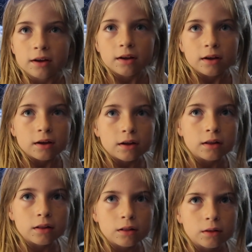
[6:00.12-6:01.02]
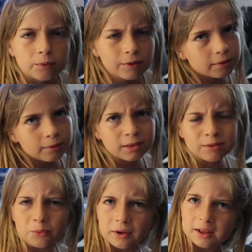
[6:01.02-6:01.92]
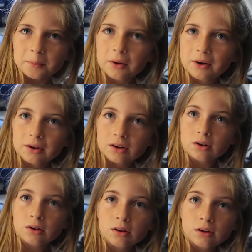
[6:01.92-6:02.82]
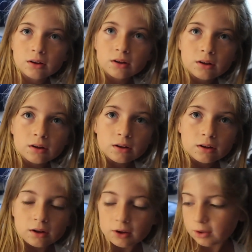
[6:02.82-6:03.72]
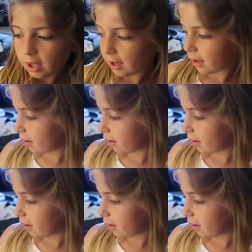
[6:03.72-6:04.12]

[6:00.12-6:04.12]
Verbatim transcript: Park. what's Wickham Park? It's just a park. Okay.